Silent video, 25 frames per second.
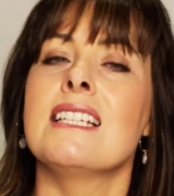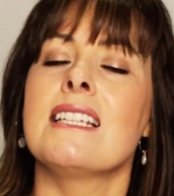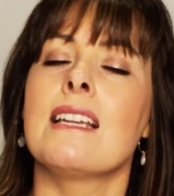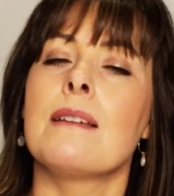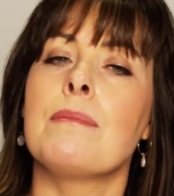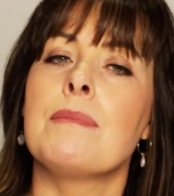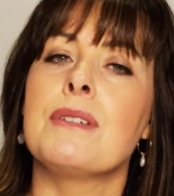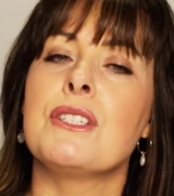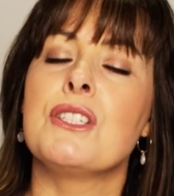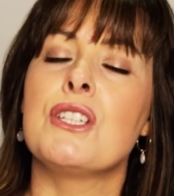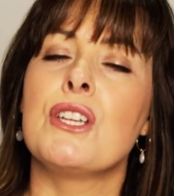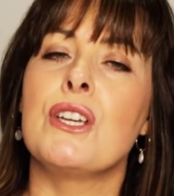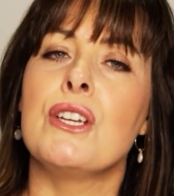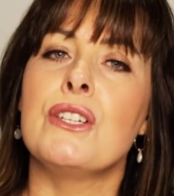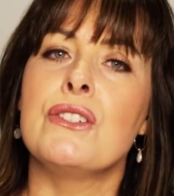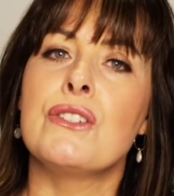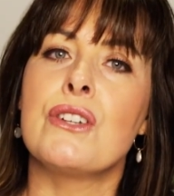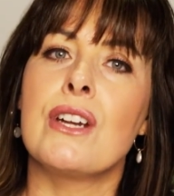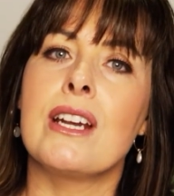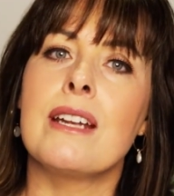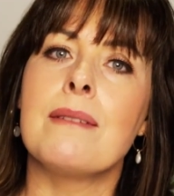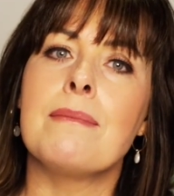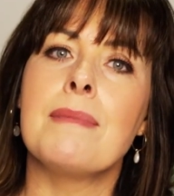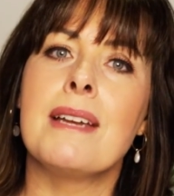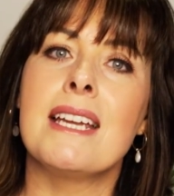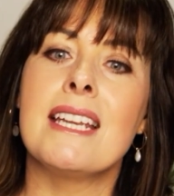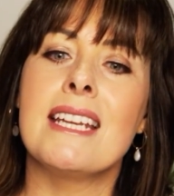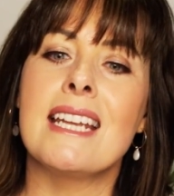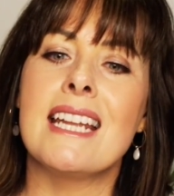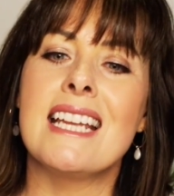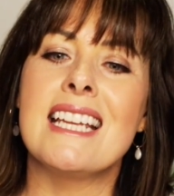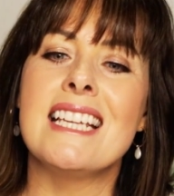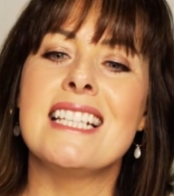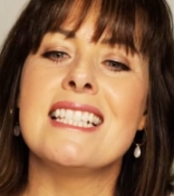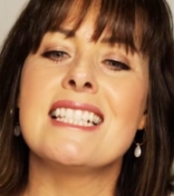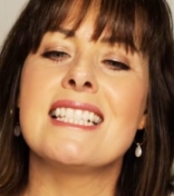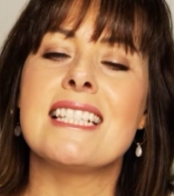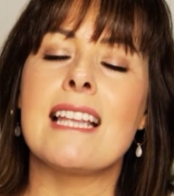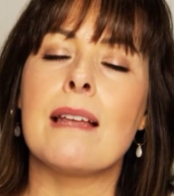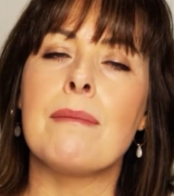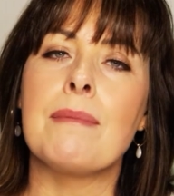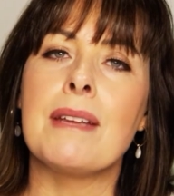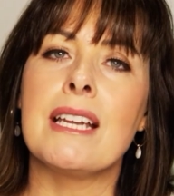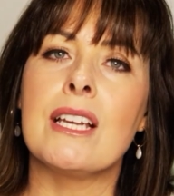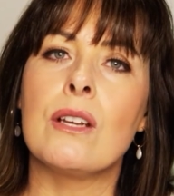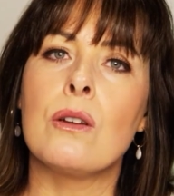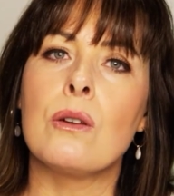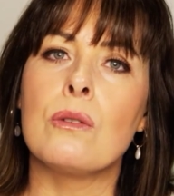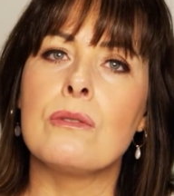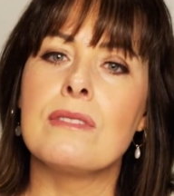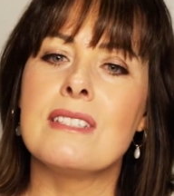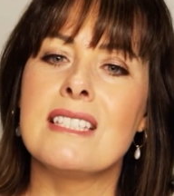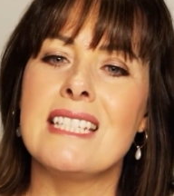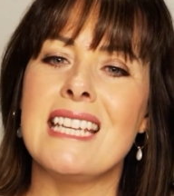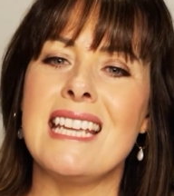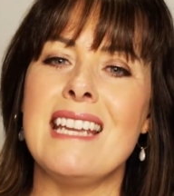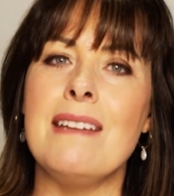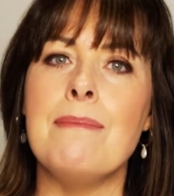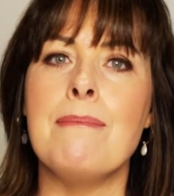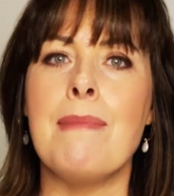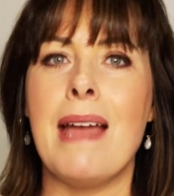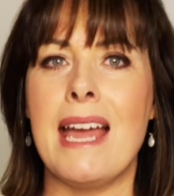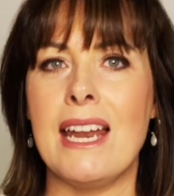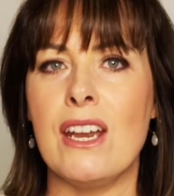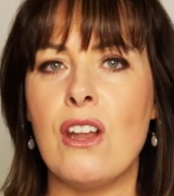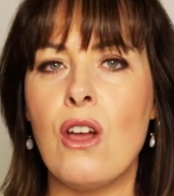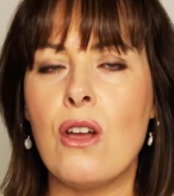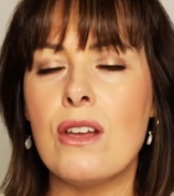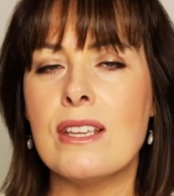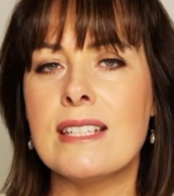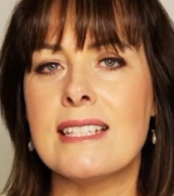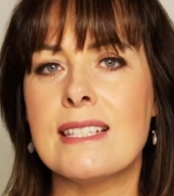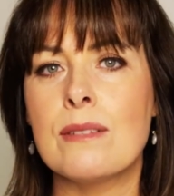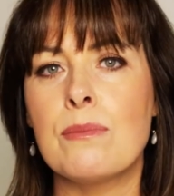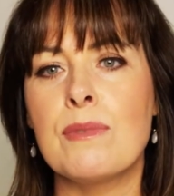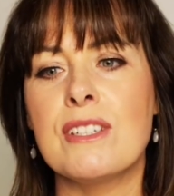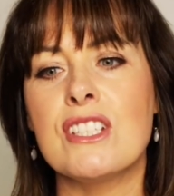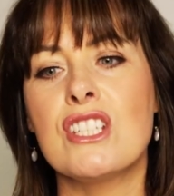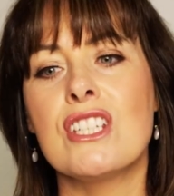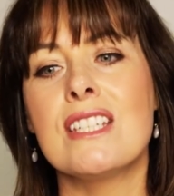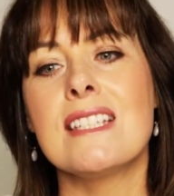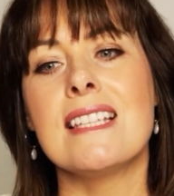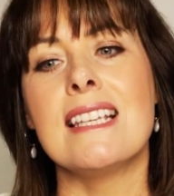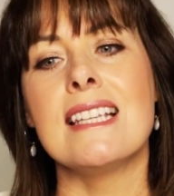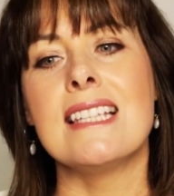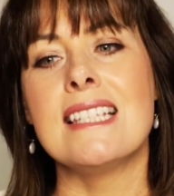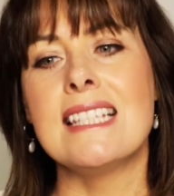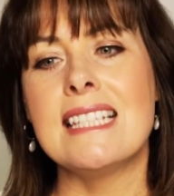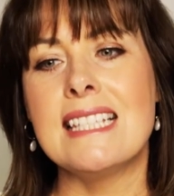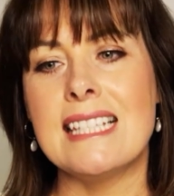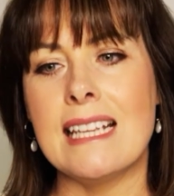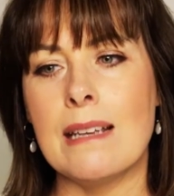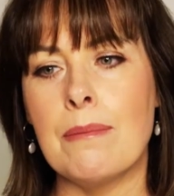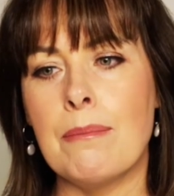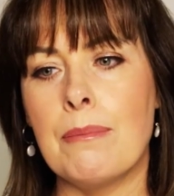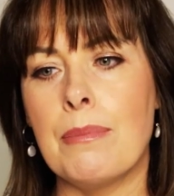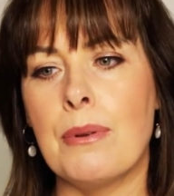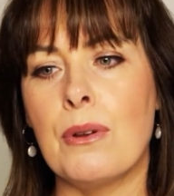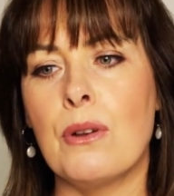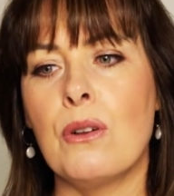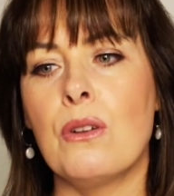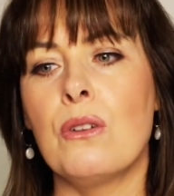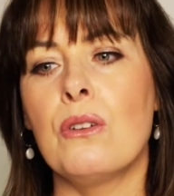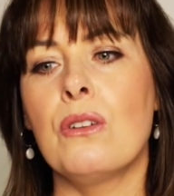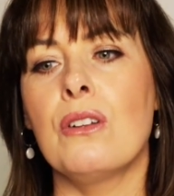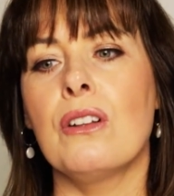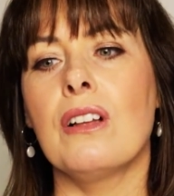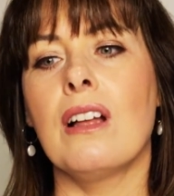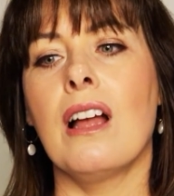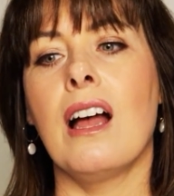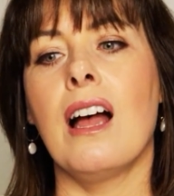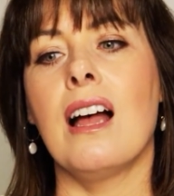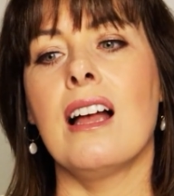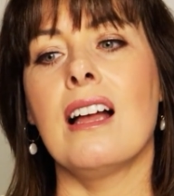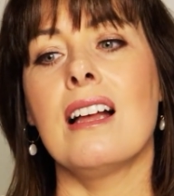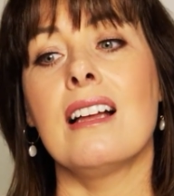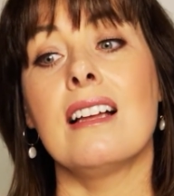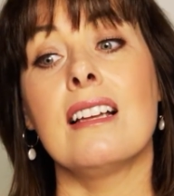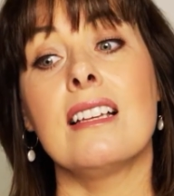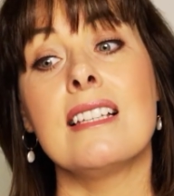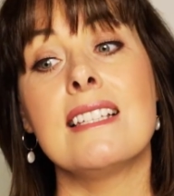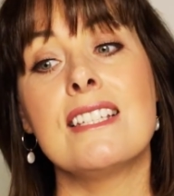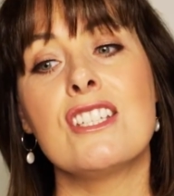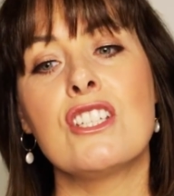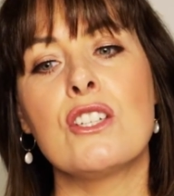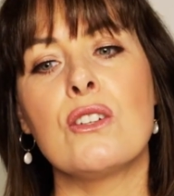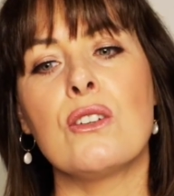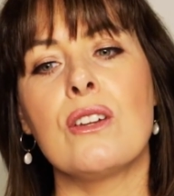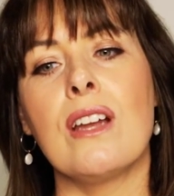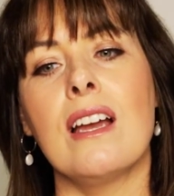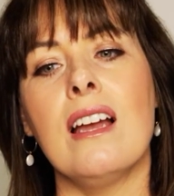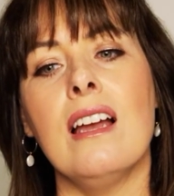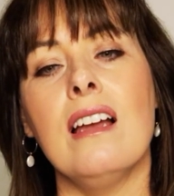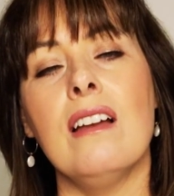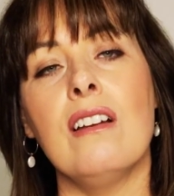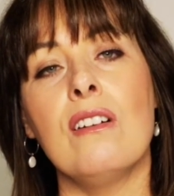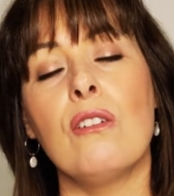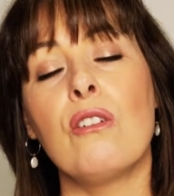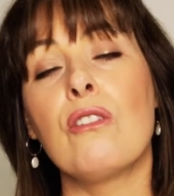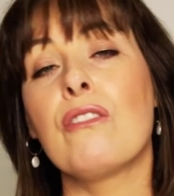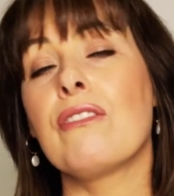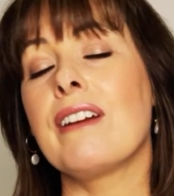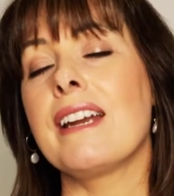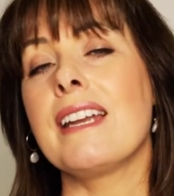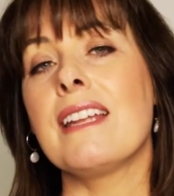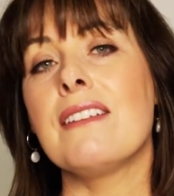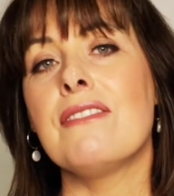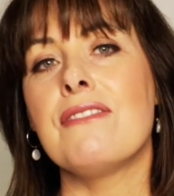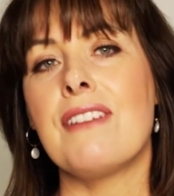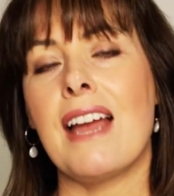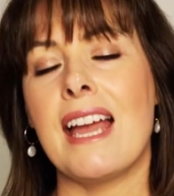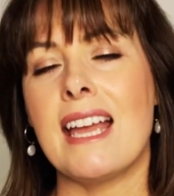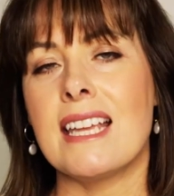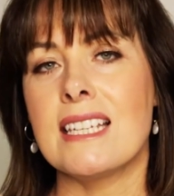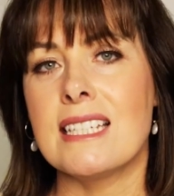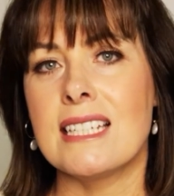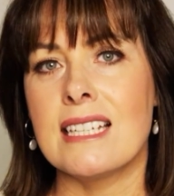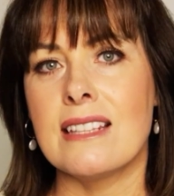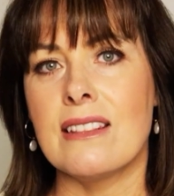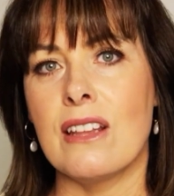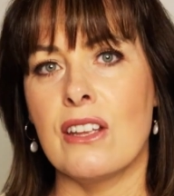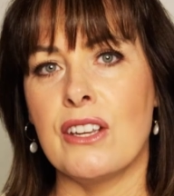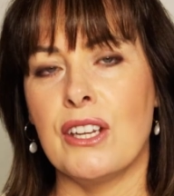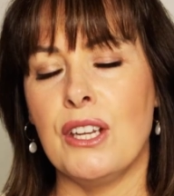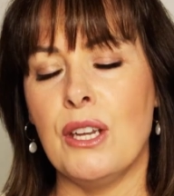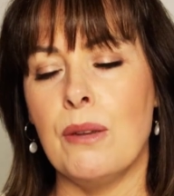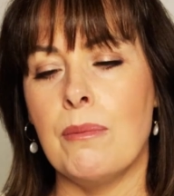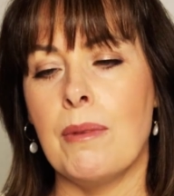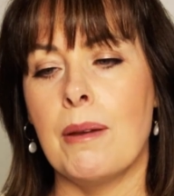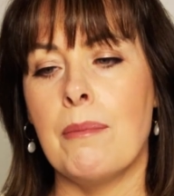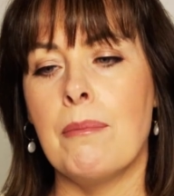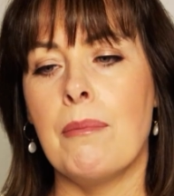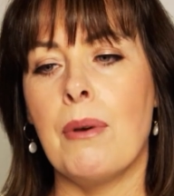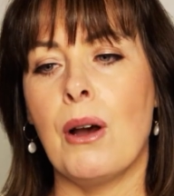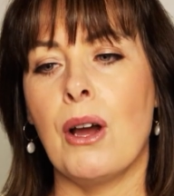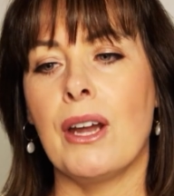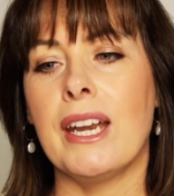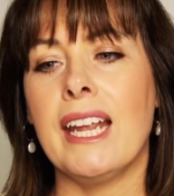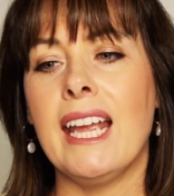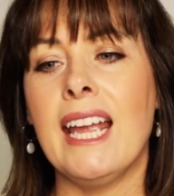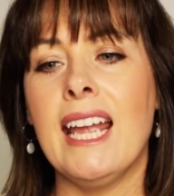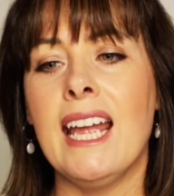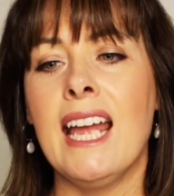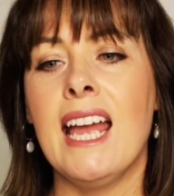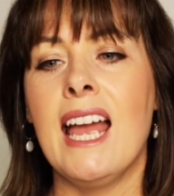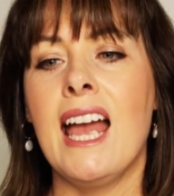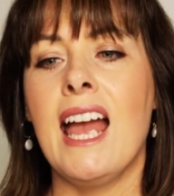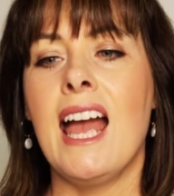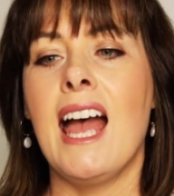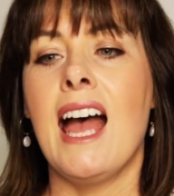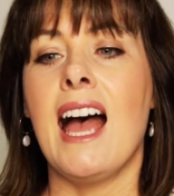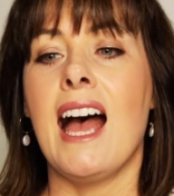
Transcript: Number 2 treatment is something called D-mannose, which is a simple sugar already found in the human body,